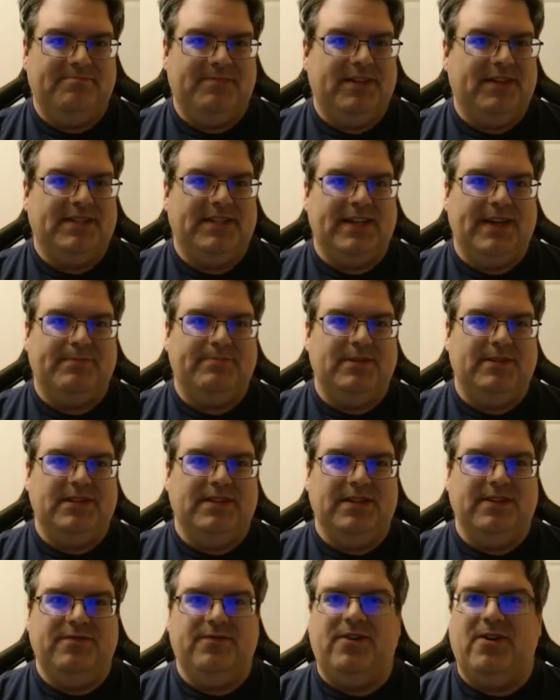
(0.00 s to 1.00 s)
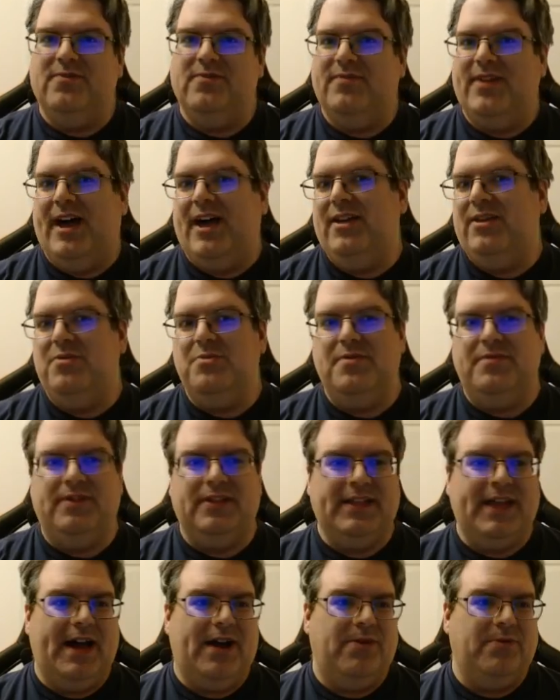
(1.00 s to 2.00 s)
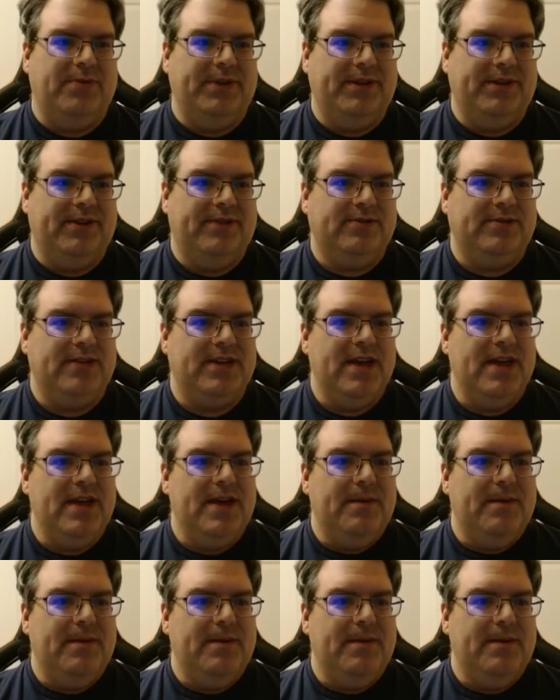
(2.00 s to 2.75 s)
except a default value of allow windows.